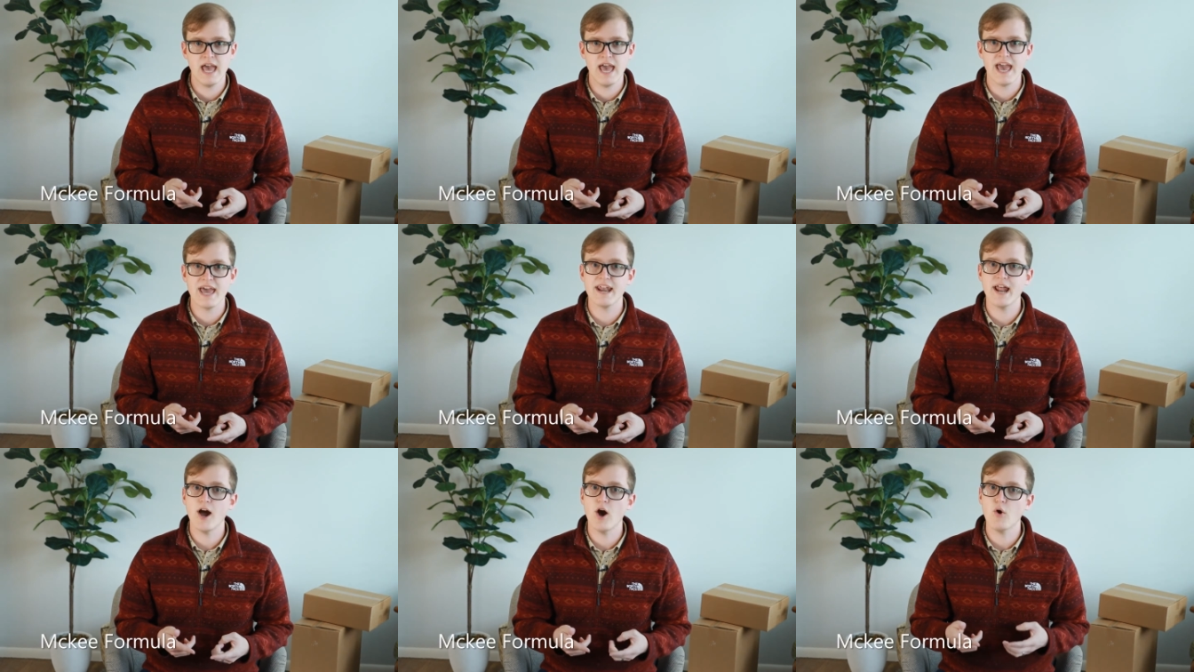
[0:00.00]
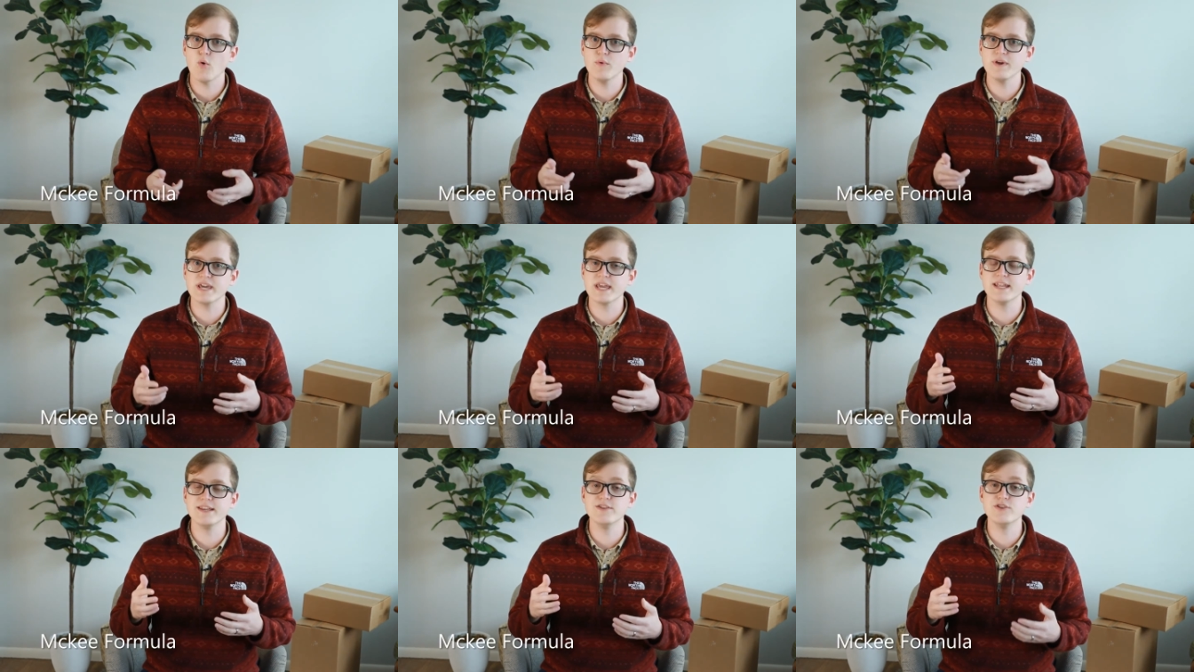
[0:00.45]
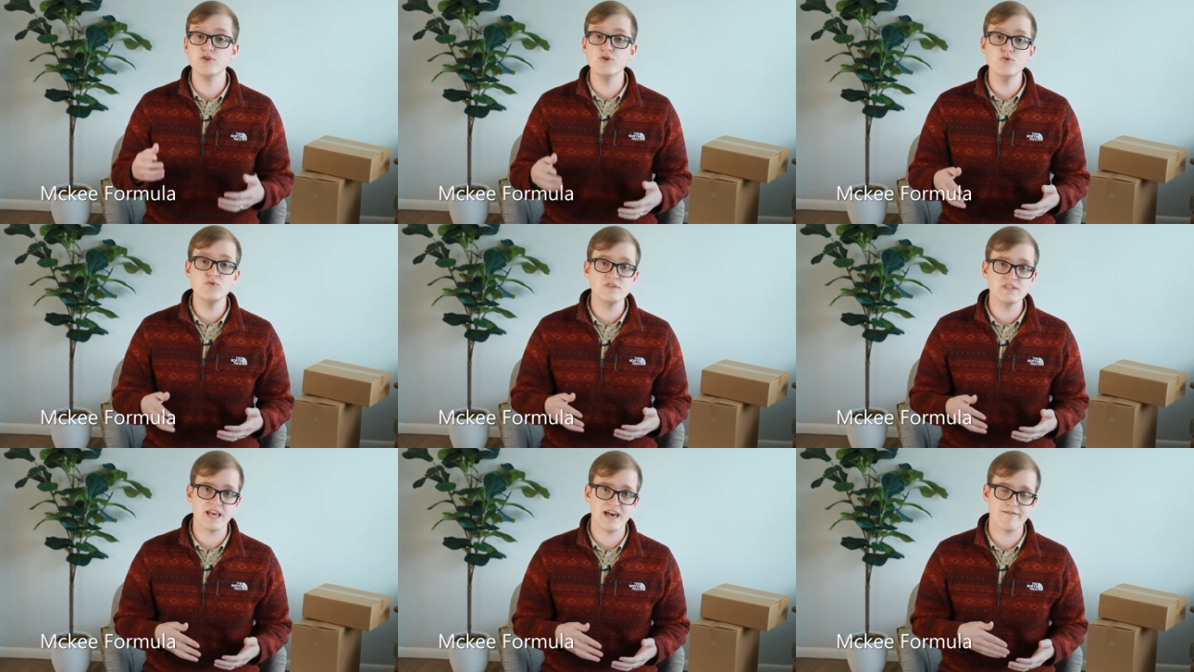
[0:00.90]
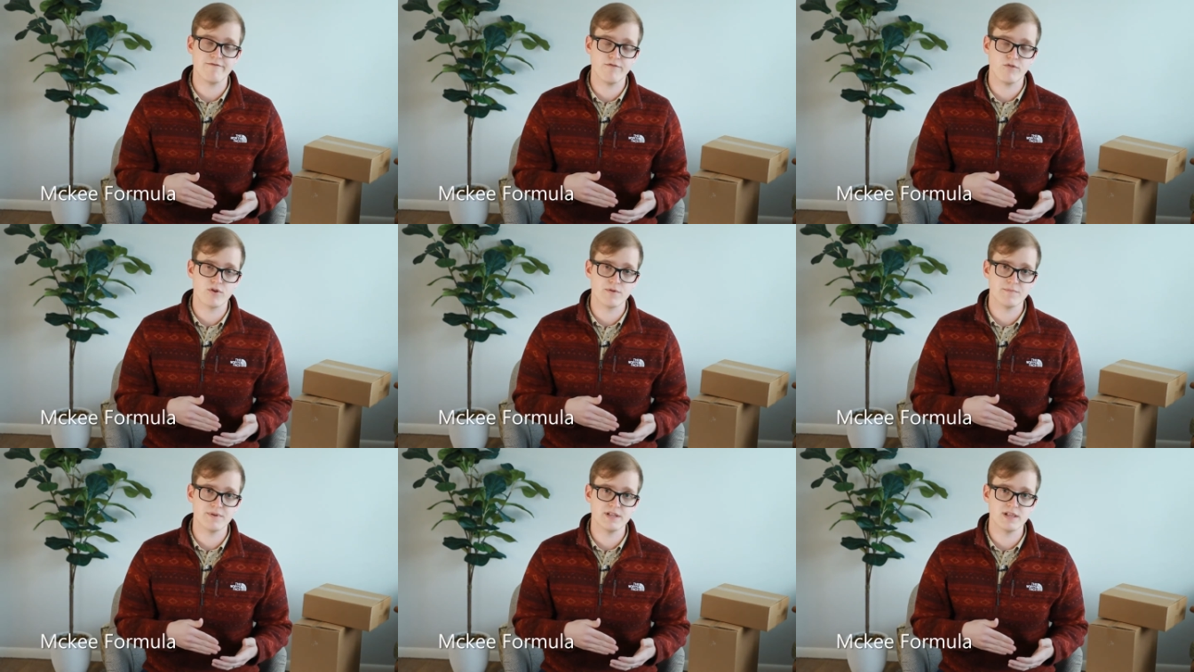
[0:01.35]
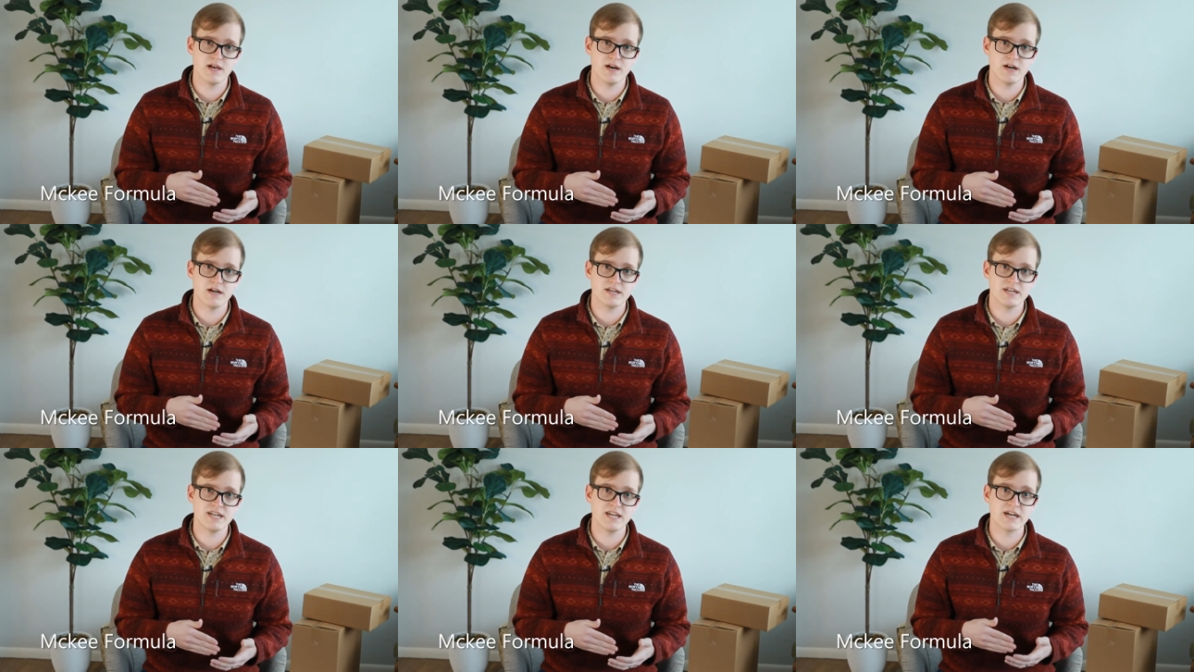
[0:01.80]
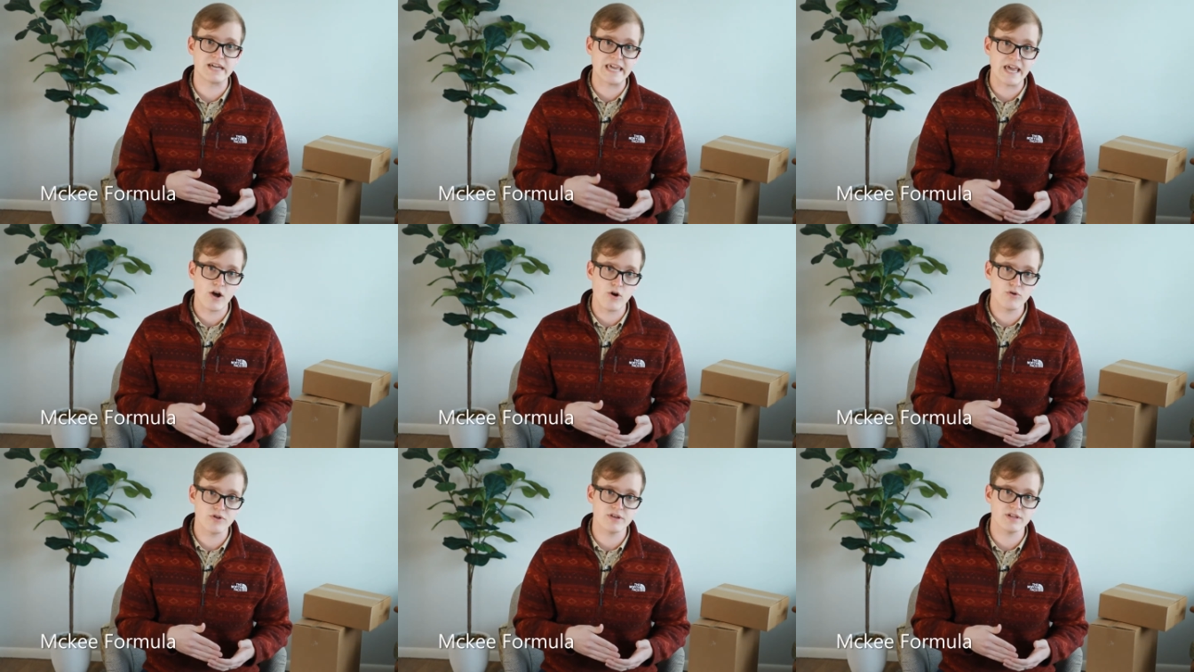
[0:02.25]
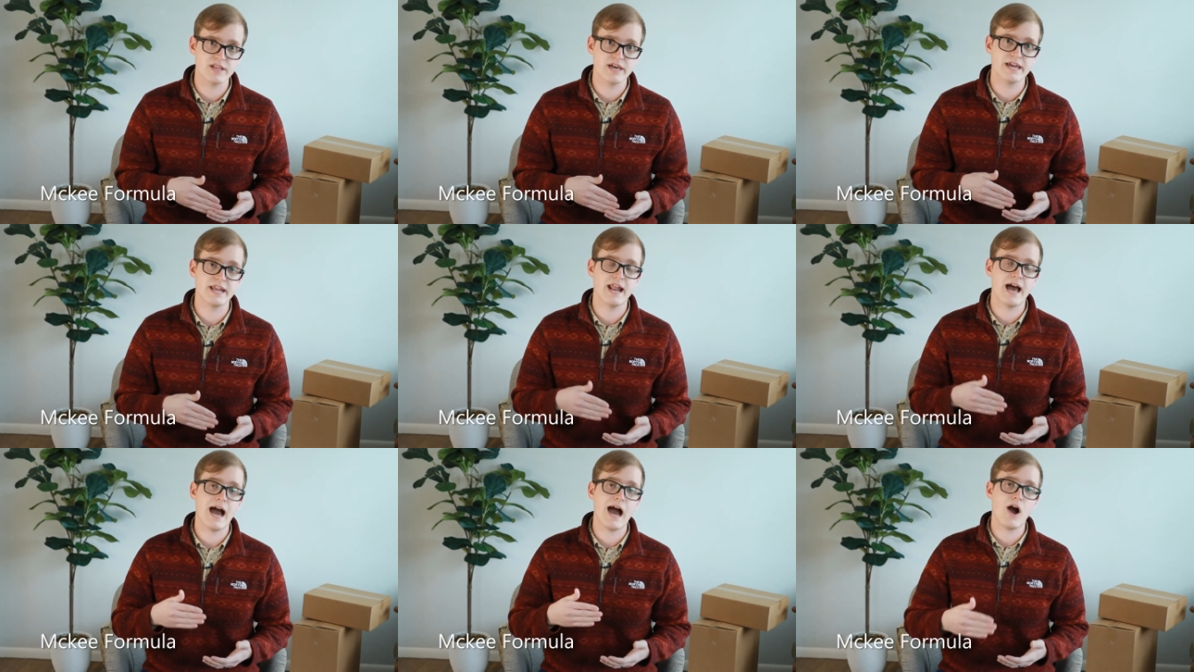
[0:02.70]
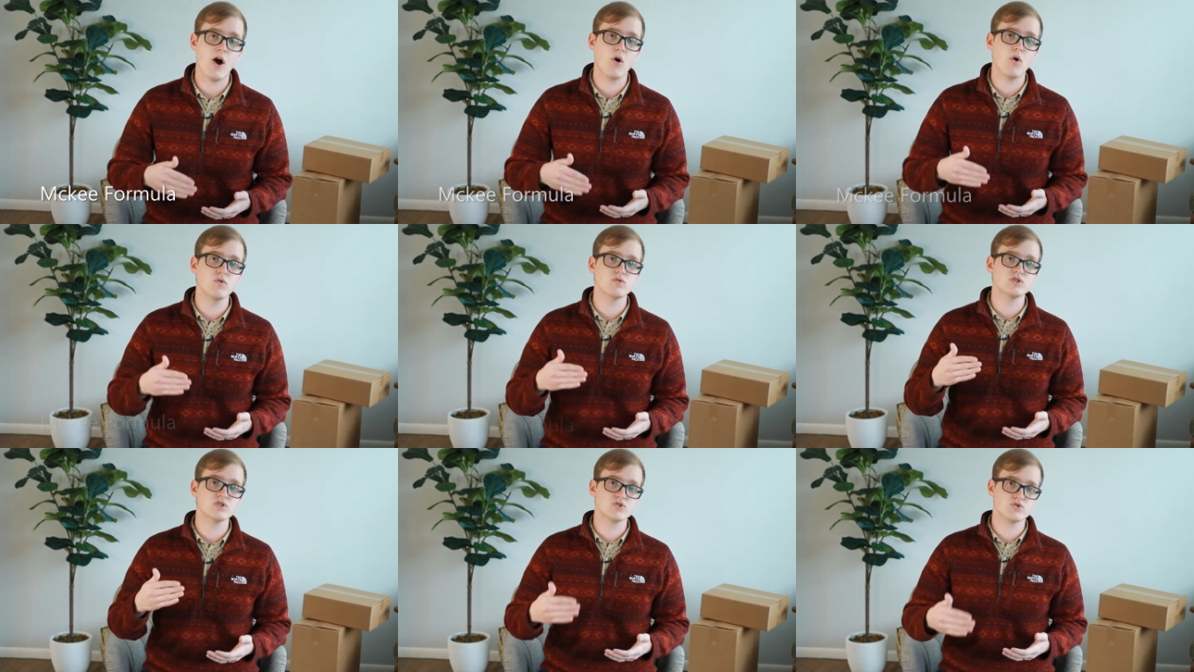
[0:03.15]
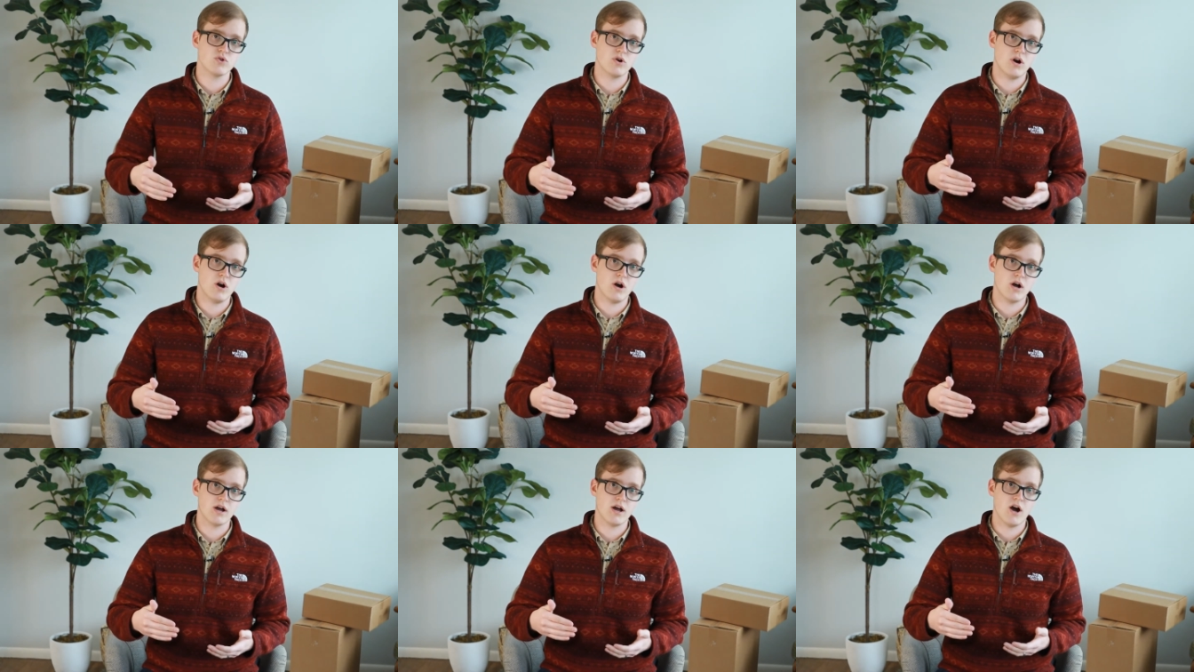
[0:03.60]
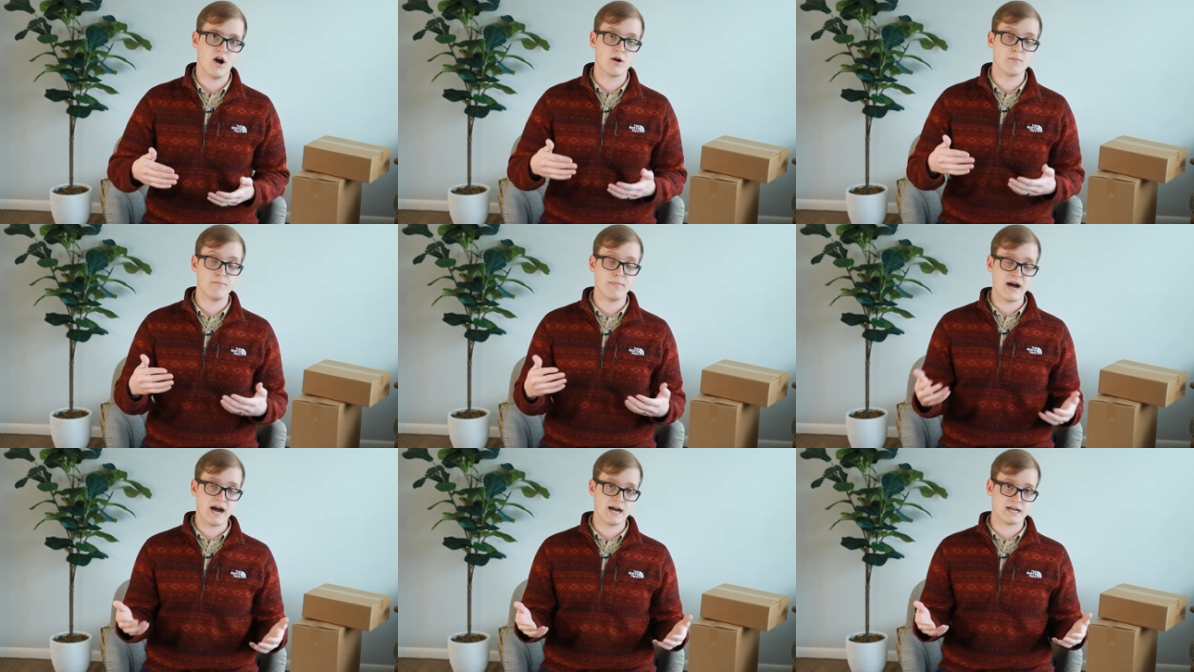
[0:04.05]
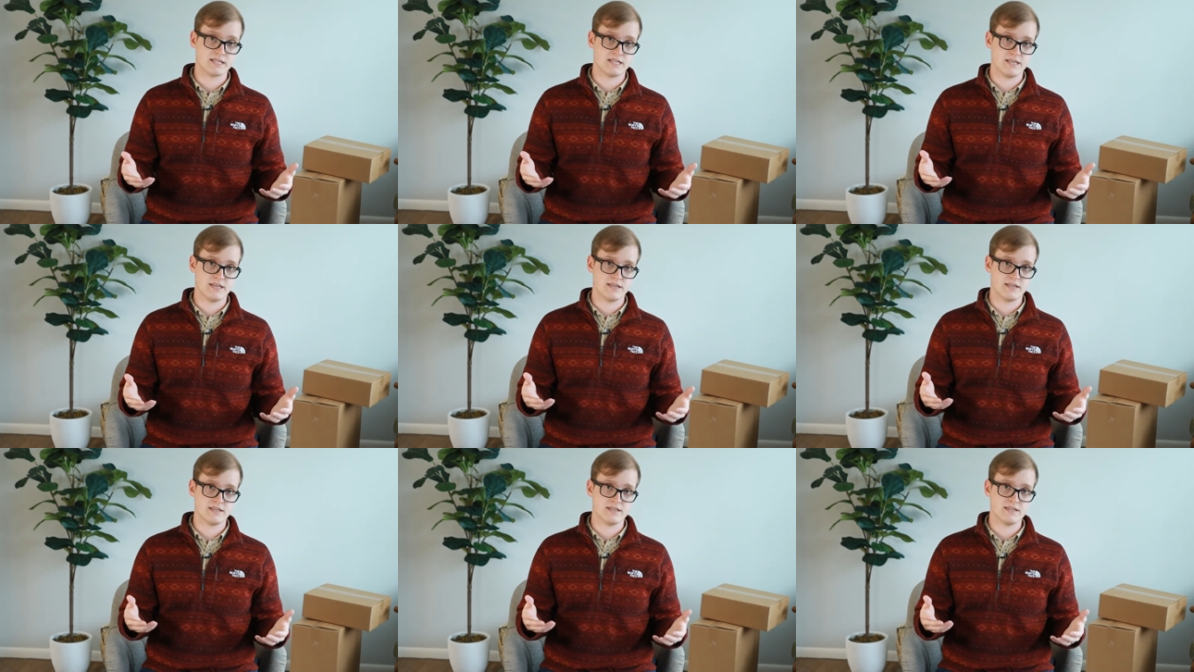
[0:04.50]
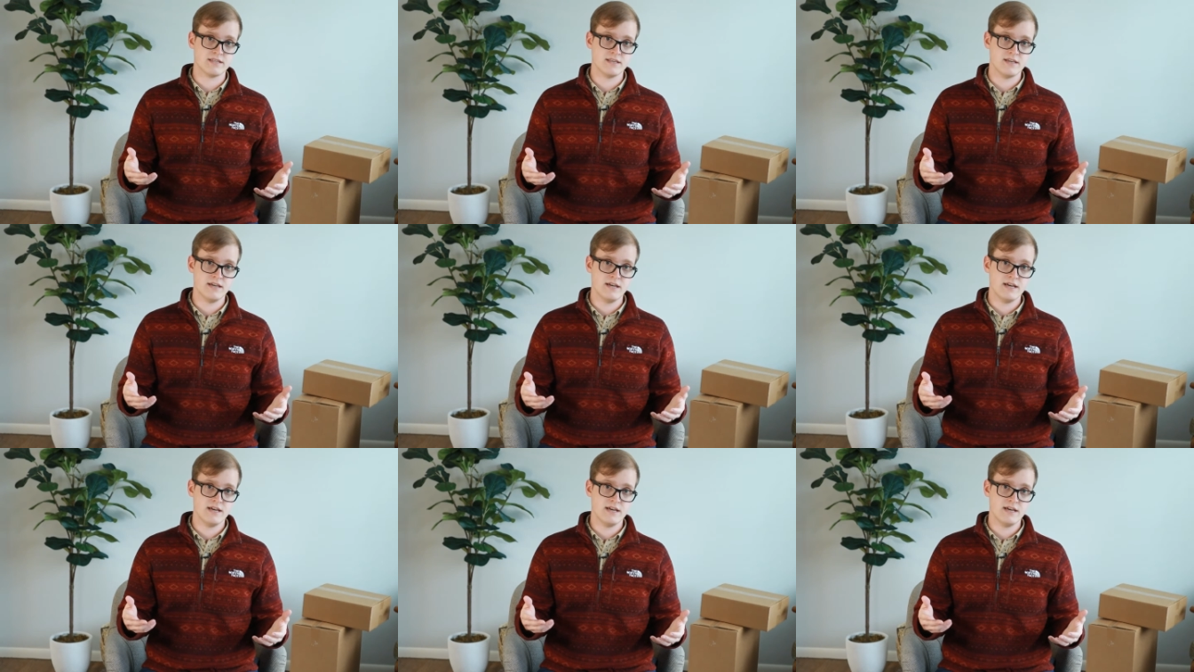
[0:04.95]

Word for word: and how we can use that formula to calculate how strong our box is.